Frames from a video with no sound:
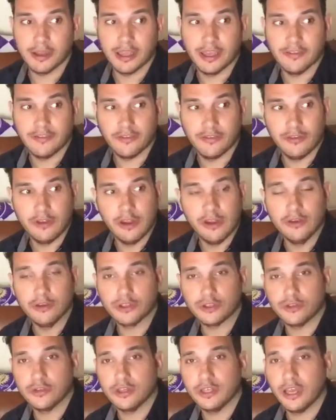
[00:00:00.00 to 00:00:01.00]
it's
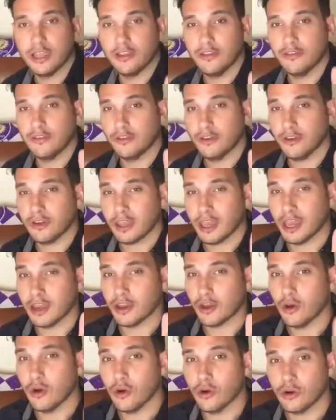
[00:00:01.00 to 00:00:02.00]
usually like you took a
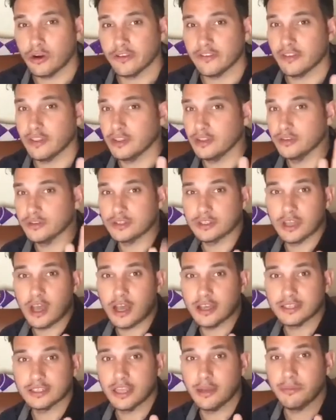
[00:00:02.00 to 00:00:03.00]
course and you
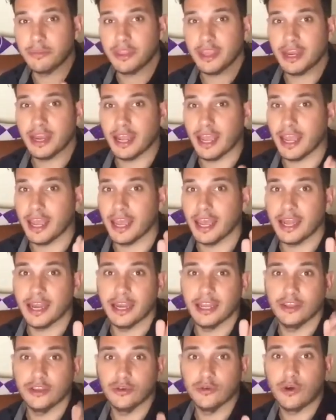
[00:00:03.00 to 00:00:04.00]
saw something and
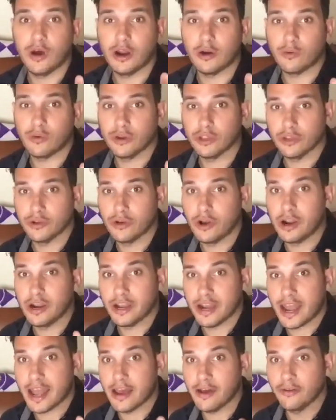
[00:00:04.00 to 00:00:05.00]
you are where you are
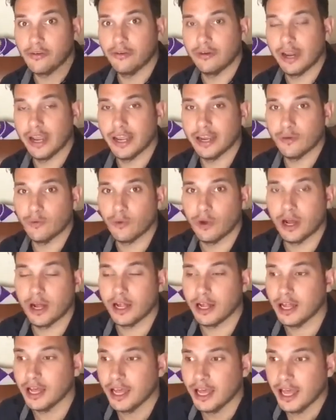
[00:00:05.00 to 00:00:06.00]
now, right?
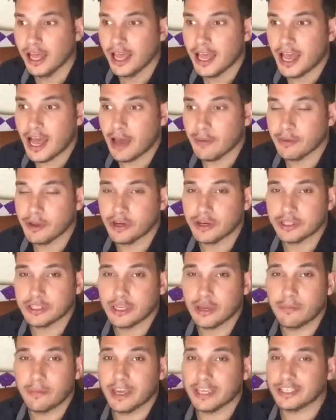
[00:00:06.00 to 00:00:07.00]
Well, I'm here to
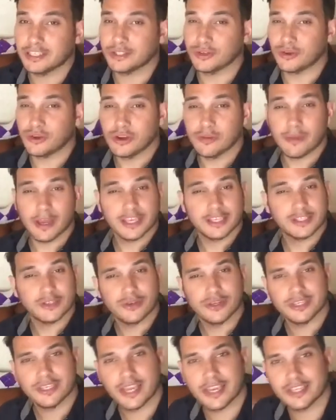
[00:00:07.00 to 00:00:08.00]
tell my story. My
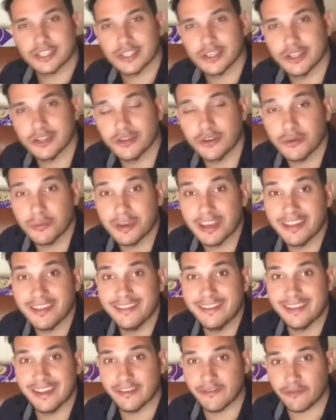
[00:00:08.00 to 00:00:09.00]
story is actually a little
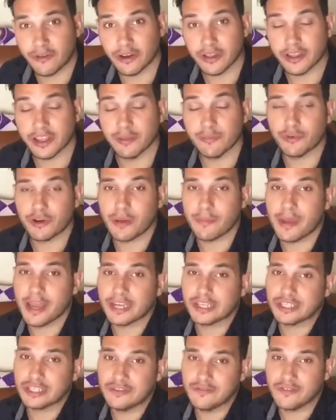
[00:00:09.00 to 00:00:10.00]
bit differently, but I'm
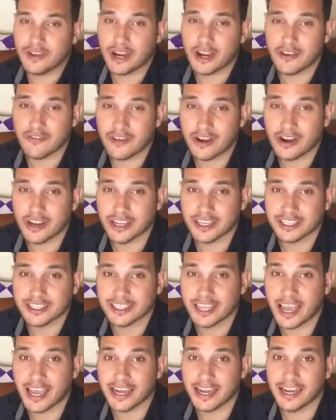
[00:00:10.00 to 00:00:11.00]
actually very, very
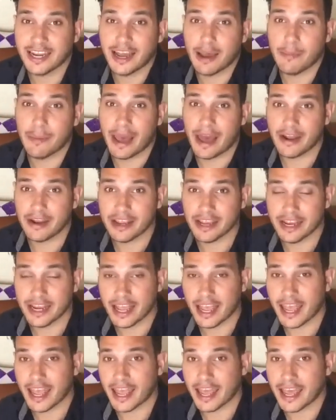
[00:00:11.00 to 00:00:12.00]
excited about
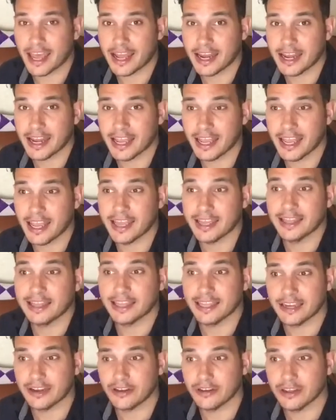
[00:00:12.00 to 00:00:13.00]
it. And it
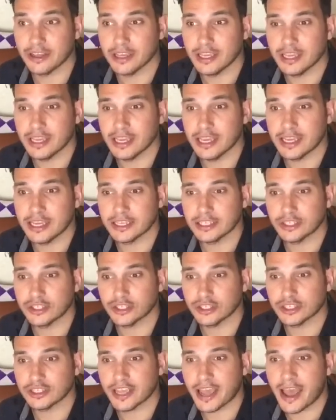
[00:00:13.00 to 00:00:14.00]
literally is
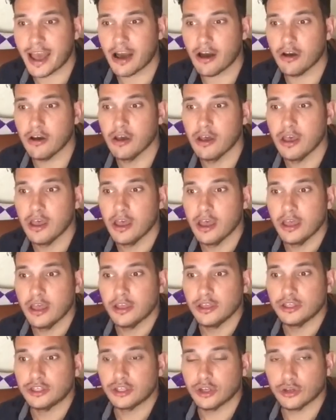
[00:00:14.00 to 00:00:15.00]
just how
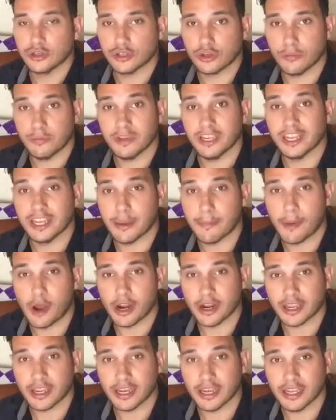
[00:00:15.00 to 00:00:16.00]
social media
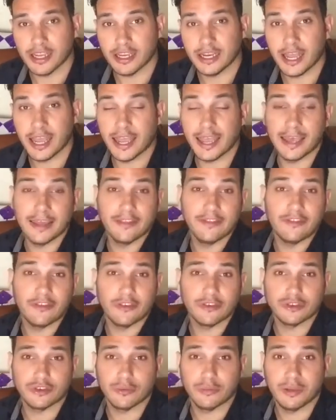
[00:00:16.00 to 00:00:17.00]
marketing and
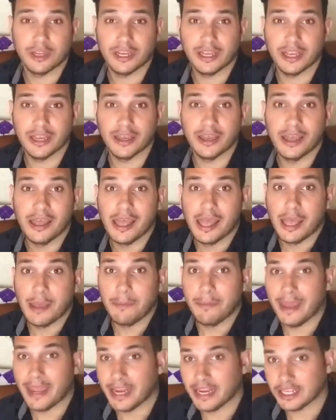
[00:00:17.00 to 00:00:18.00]
social media
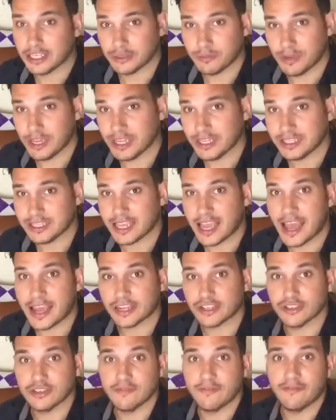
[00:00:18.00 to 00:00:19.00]
management
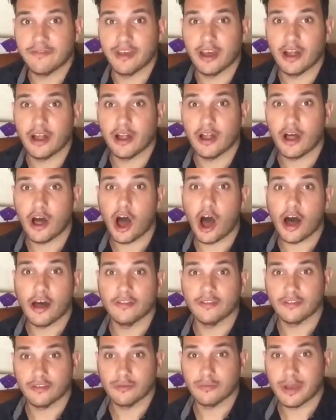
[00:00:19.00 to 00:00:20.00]
actually fell
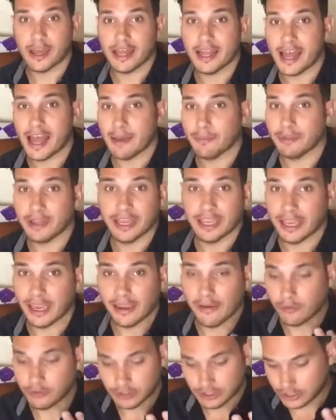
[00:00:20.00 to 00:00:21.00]
onto my lap. Like
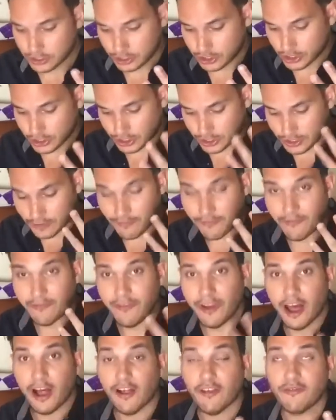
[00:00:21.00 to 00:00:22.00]
it just
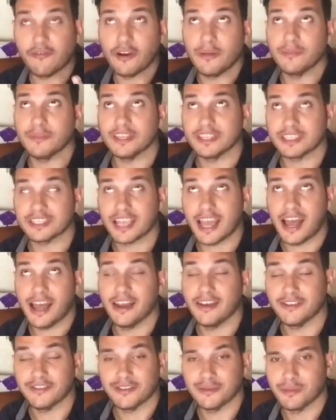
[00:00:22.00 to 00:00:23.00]
fell from the sky
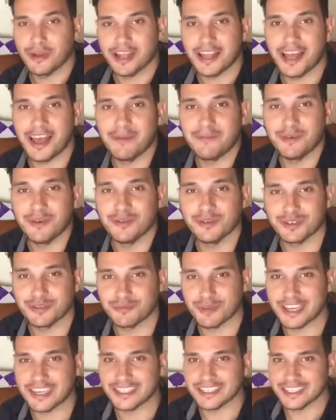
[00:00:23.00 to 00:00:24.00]
onto my lap. It was
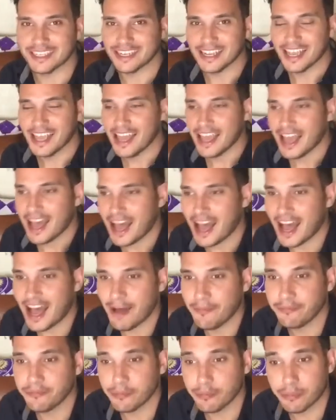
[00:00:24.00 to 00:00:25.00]
amazing.
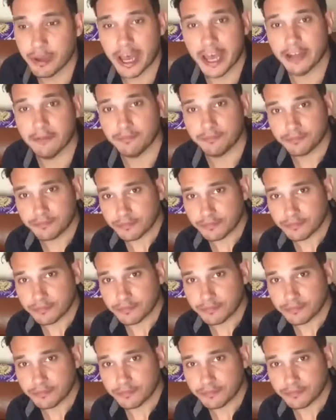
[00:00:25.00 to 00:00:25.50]
But